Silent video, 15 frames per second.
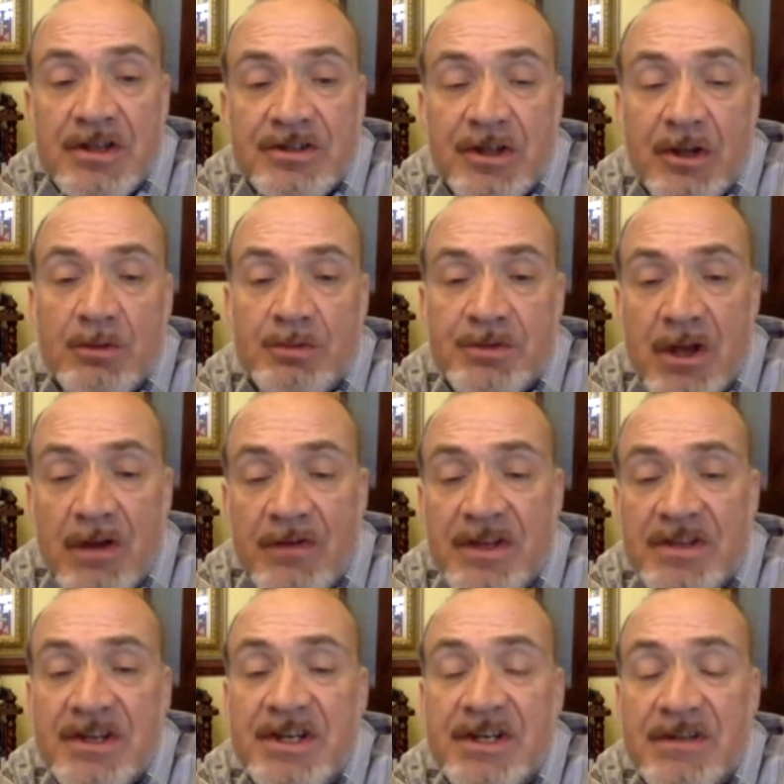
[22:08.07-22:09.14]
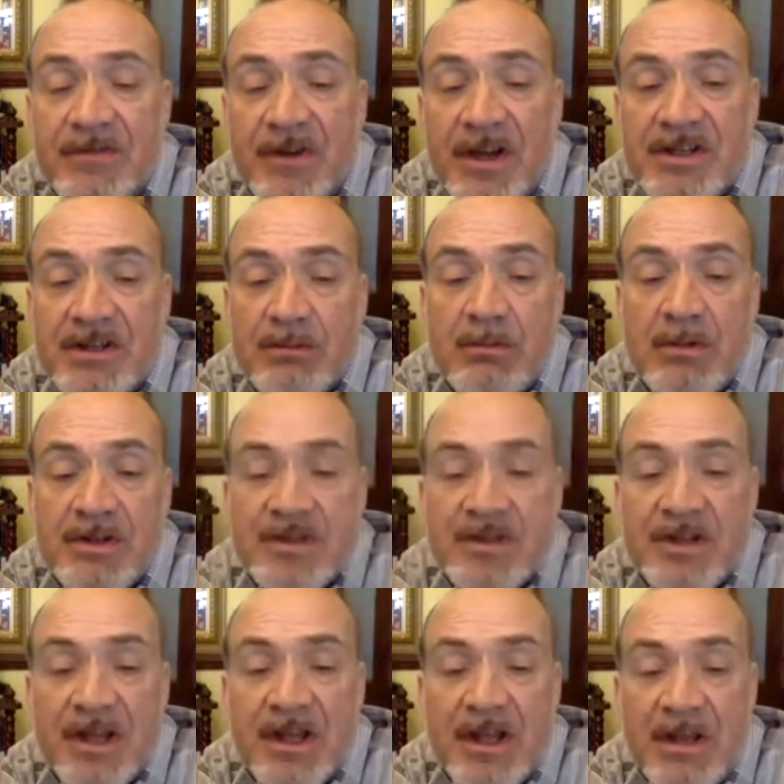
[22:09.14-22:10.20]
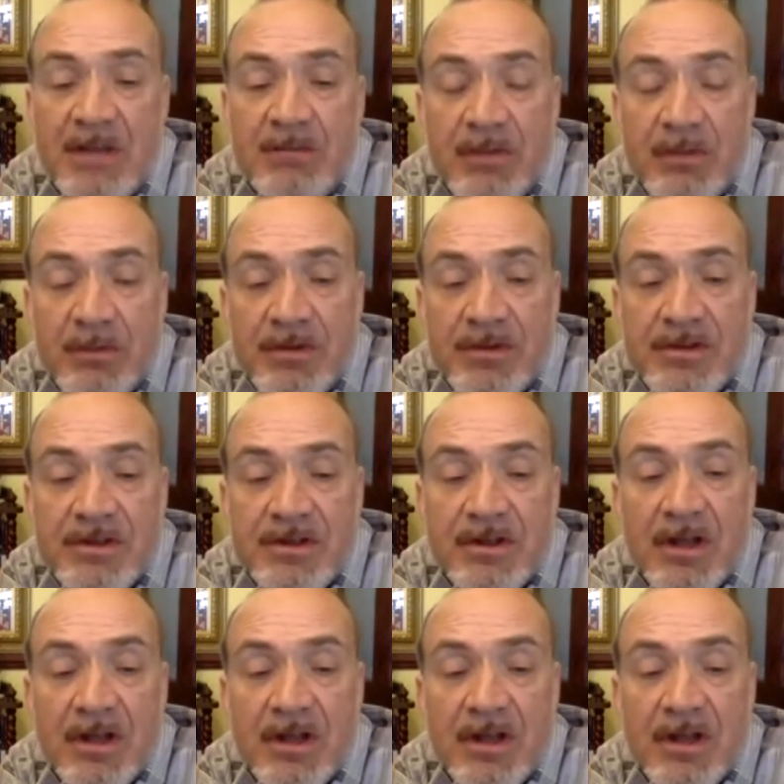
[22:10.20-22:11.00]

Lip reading: So observer is an interface, and we must implement